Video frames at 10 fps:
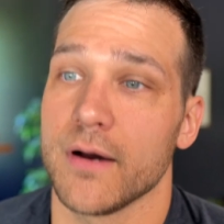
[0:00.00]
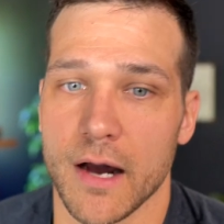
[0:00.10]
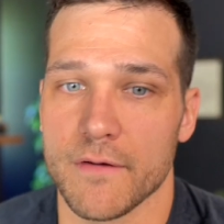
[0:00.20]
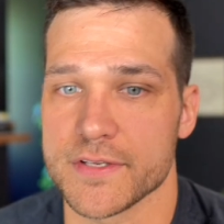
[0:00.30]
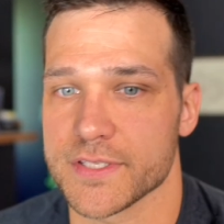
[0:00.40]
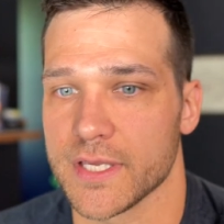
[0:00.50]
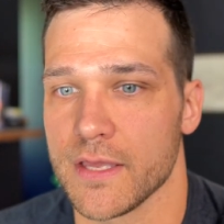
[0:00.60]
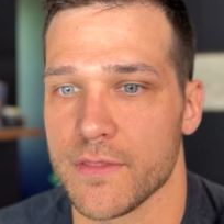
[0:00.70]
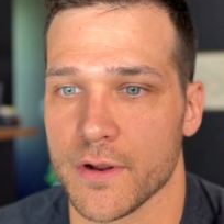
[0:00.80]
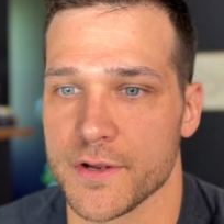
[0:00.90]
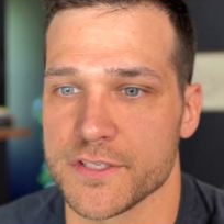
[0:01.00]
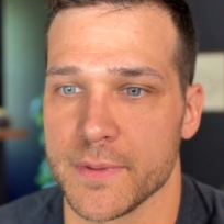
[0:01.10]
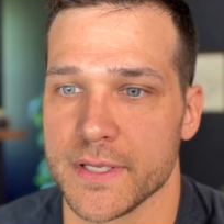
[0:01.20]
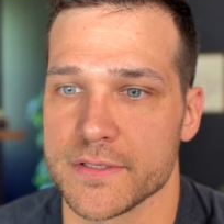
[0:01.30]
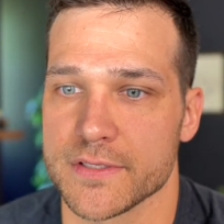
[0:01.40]
Obviously, there has
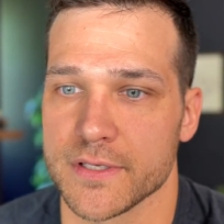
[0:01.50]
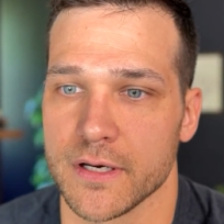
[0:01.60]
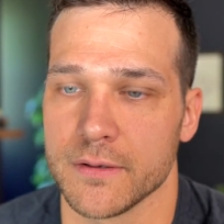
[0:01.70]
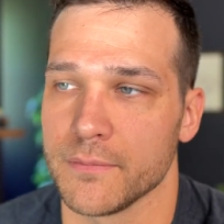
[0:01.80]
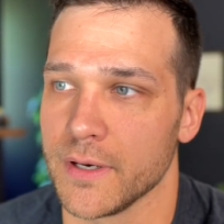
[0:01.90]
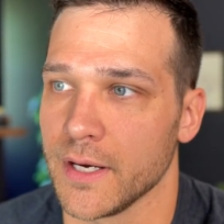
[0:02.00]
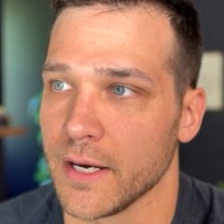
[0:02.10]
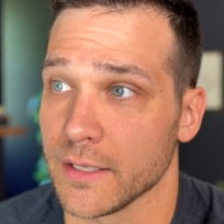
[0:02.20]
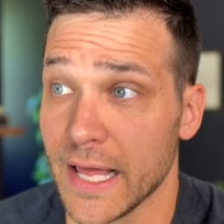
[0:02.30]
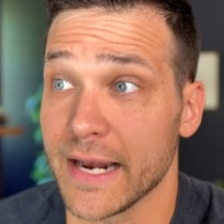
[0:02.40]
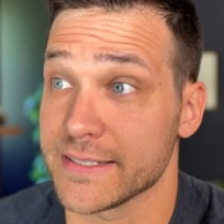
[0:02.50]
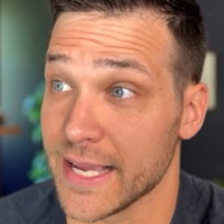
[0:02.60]
been a lot of